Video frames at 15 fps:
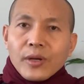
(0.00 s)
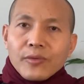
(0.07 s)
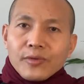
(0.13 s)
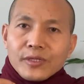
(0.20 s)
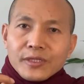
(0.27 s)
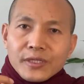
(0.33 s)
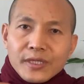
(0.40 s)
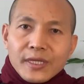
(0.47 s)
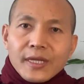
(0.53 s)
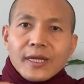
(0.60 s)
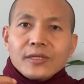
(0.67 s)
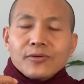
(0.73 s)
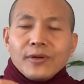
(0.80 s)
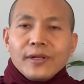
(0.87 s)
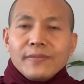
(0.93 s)
we see as
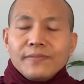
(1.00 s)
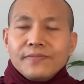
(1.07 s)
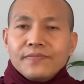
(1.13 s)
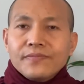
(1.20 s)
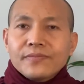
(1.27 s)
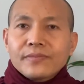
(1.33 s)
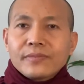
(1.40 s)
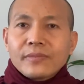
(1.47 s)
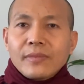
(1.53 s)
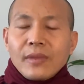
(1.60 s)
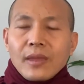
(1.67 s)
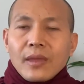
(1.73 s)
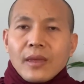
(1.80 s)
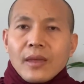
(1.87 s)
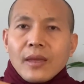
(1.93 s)
well.
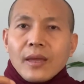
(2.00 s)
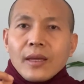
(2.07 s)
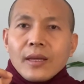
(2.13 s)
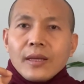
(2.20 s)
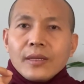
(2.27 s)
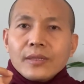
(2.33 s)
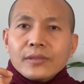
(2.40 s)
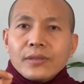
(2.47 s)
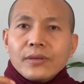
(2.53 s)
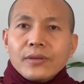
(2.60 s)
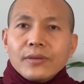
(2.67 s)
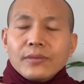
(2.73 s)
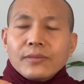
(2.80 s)
So,